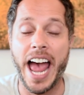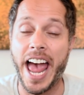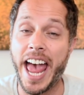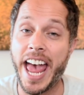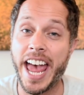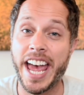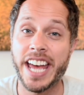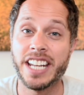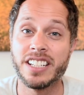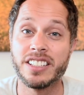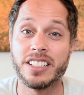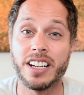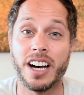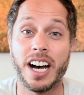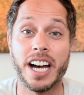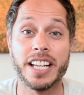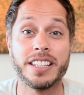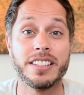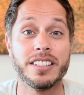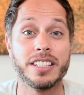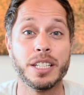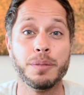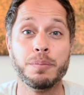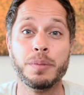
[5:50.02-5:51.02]
and I
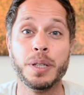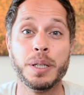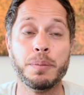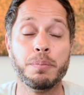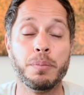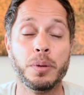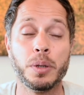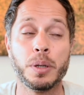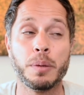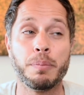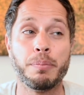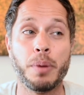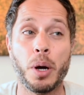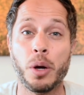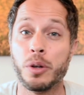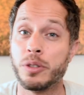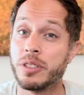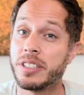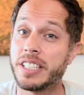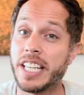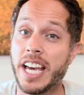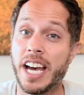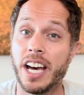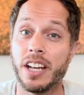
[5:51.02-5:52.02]
simply put a
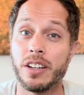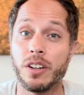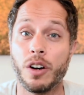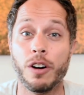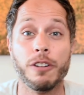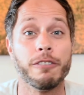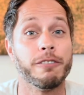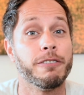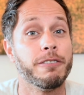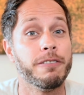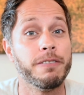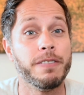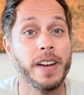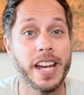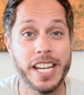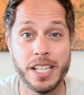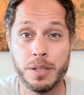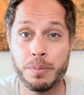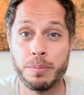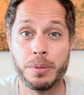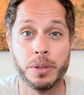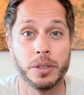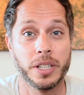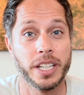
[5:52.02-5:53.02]
post out on
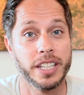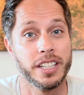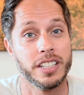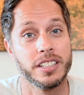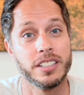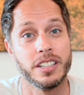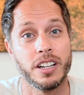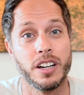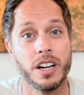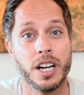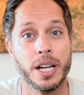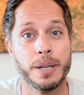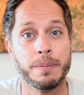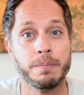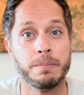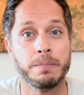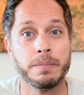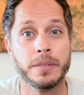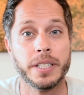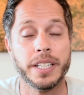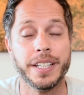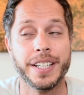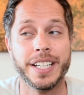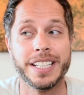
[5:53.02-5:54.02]
Facebook at the time
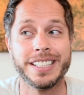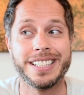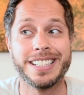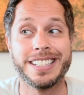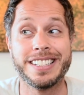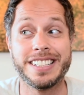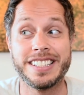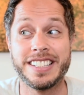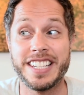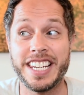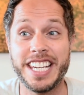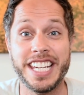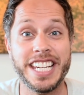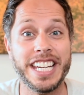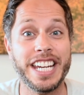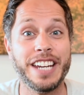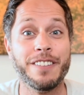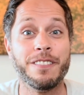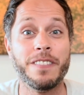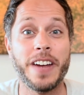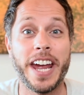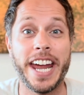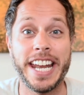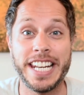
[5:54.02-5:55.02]
to see
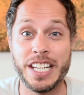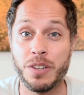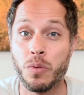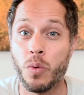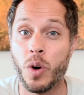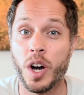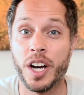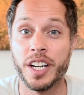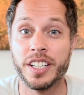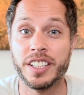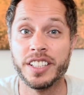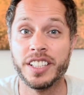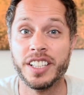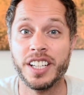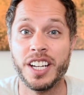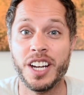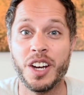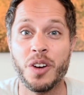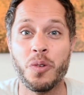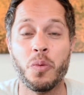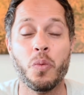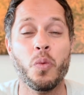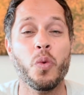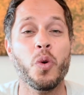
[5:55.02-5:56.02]
if anyone
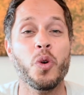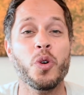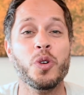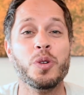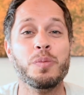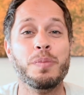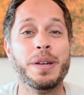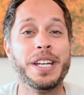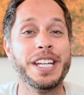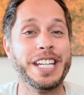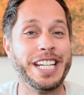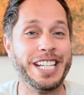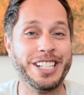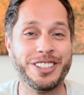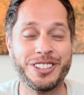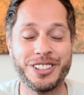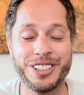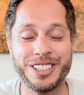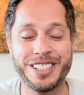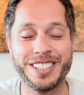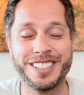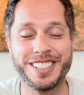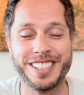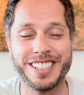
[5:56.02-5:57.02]
would be
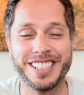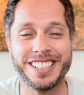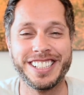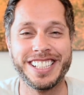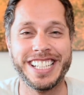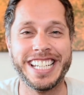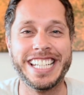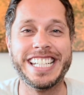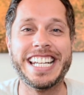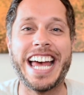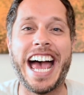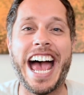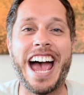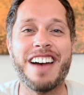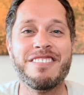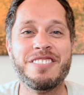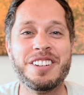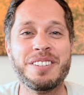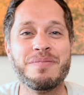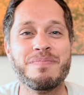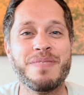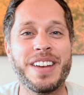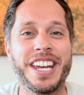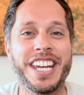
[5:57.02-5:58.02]
interested in
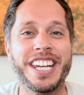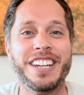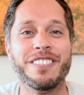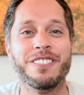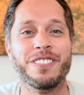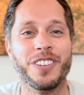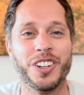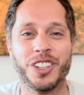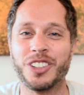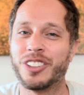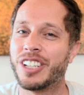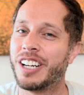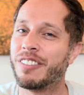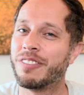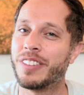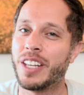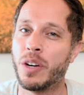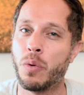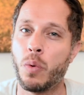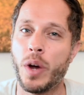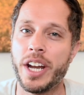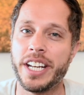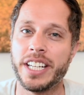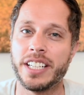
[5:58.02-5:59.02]
having me photograph
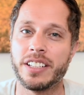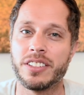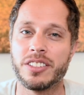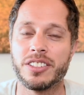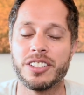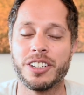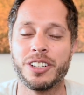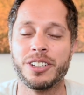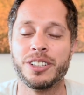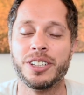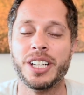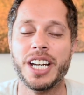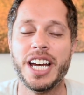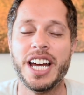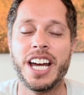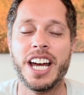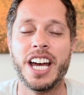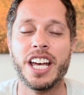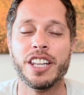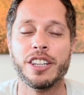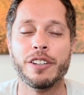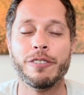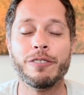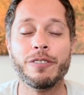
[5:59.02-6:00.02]
their wedding. So
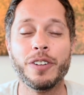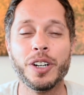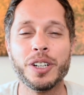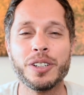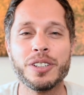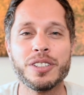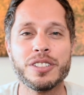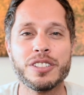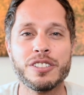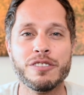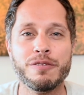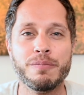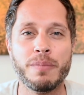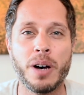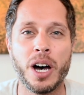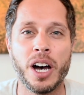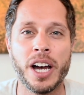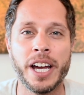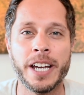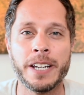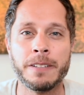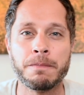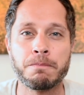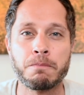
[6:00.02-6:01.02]
the focus of
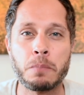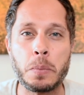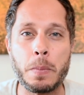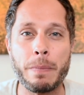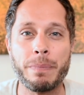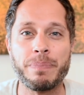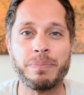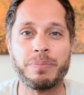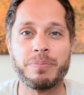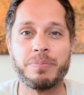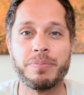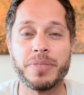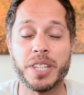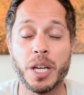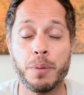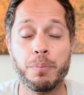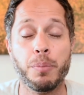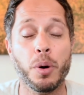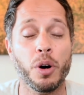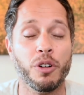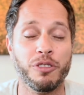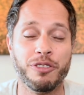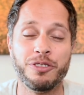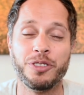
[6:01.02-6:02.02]
my
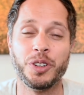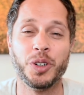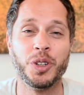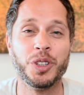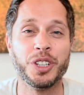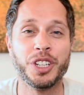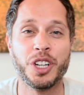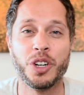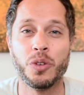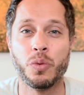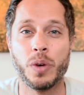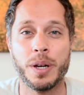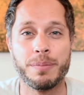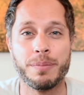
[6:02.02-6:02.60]
portfolio